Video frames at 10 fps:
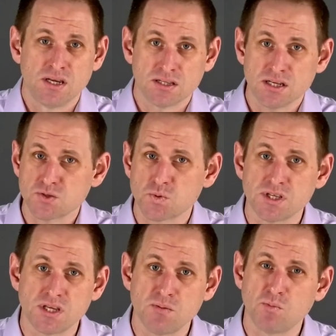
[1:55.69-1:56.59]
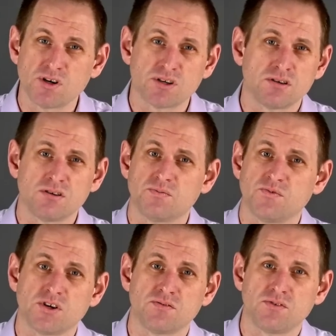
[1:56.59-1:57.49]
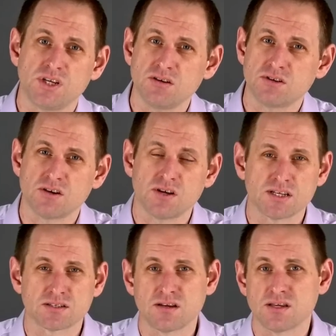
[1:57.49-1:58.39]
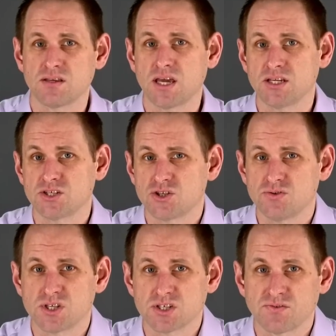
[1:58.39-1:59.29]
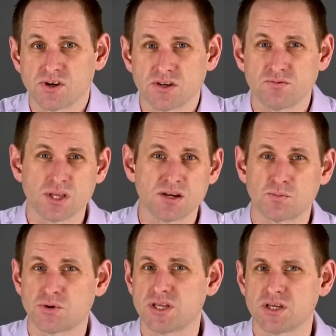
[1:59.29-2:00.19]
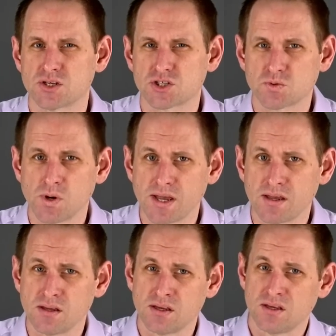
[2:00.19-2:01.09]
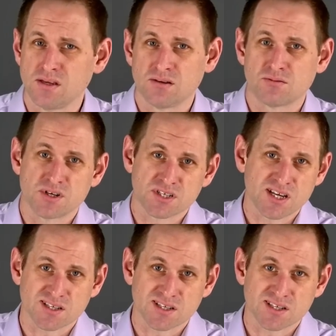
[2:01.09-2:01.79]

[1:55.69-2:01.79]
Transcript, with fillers: And that's why the M1 can convert video codecs like H.265 without breaking a sweat, whereas an